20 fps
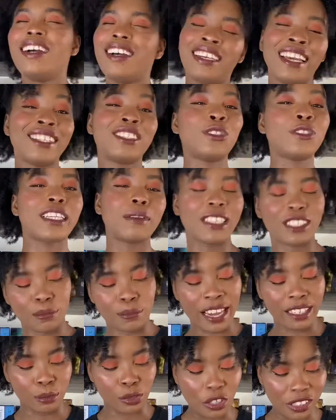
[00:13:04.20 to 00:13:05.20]
get too tempted to buy
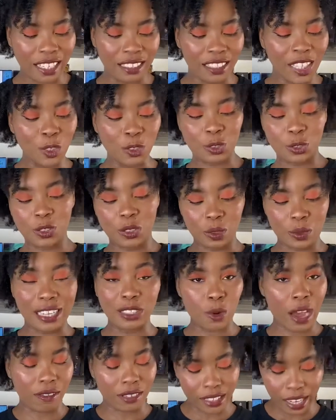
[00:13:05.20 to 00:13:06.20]
a book or start next one too soon. I
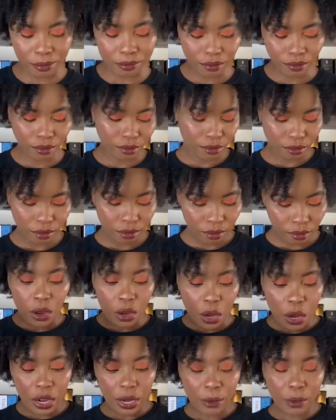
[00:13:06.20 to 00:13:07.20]
don't have time.
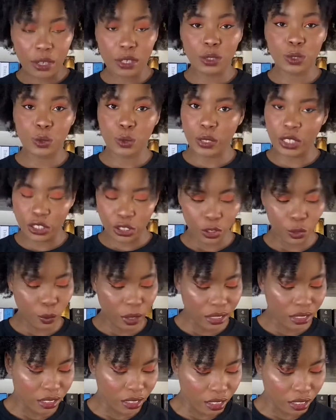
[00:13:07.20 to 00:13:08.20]
Okay, on question
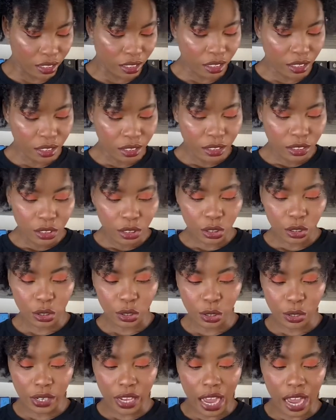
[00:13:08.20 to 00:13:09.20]
20. Do
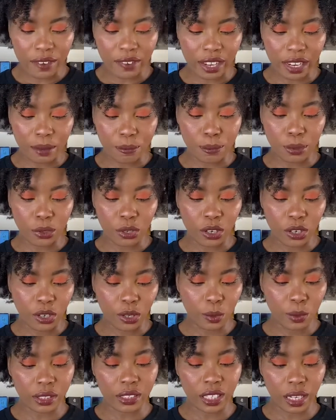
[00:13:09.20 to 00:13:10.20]
you have a book
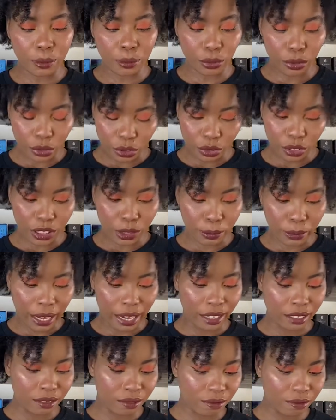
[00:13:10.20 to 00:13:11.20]
with a broken
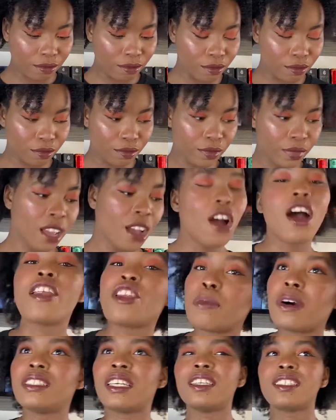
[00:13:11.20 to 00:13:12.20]
spine? I
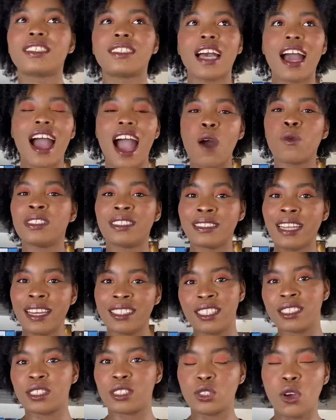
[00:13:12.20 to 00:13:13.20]
know this. I would deny
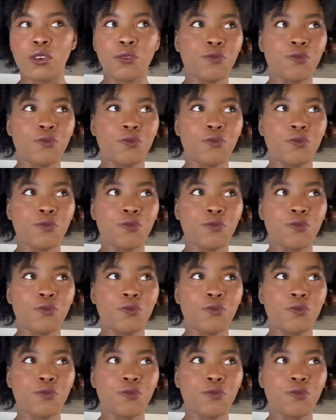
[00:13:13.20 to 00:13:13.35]
this so